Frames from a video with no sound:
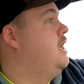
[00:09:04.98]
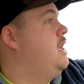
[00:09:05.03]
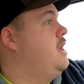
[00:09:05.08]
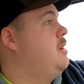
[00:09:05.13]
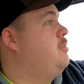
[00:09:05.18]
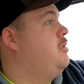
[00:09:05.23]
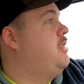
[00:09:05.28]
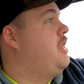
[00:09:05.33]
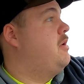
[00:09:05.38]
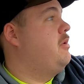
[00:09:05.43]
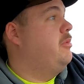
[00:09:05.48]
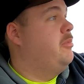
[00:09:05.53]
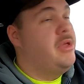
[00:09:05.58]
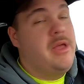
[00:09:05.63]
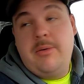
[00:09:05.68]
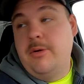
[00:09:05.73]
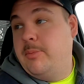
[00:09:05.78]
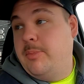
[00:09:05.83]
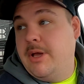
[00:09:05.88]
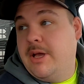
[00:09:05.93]
but then we'll
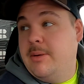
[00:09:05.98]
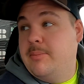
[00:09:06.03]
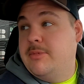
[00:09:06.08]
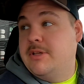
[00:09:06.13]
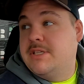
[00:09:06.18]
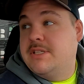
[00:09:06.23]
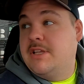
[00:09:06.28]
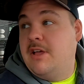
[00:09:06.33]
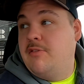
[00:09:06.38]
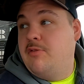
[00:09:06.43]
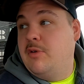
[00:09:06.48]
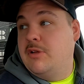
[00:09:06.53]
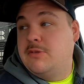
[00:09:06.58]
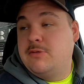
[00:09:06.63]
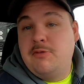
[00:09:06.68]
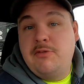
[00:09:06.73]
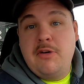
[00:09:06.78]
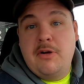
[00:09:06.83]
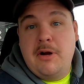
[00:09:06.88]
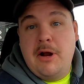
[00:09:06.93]
be able to pick up the stuff
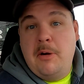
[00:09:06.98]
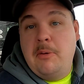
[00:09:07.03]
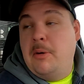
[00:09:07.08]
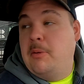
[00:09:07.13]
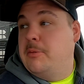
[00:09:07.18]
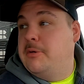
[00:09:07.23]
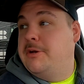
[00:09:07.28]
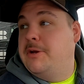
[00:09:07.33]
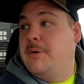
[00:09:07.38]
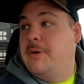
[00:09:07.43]
once we figure out what we're